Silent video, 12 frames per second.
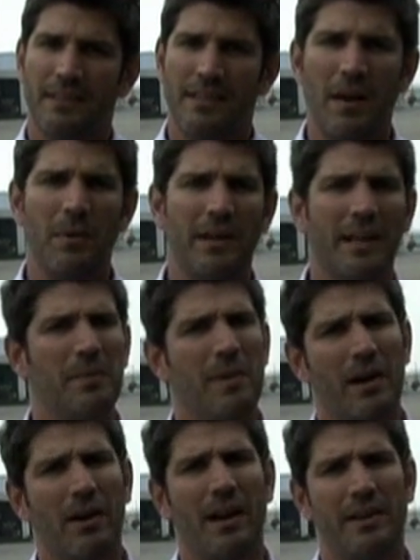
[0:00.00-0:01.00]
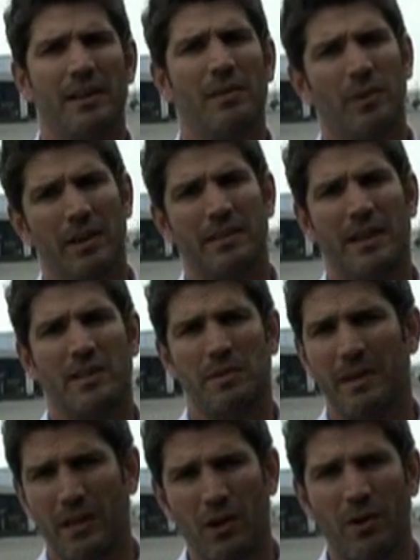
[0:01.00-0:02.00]
Today we're going to get a better idea of what it takes
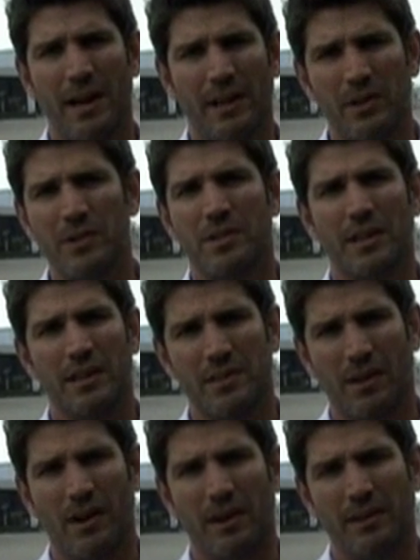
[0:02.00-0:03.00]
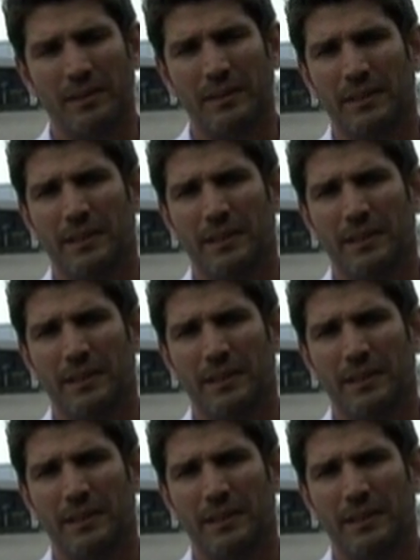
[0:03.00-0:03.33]
to make a great acoustic guitar,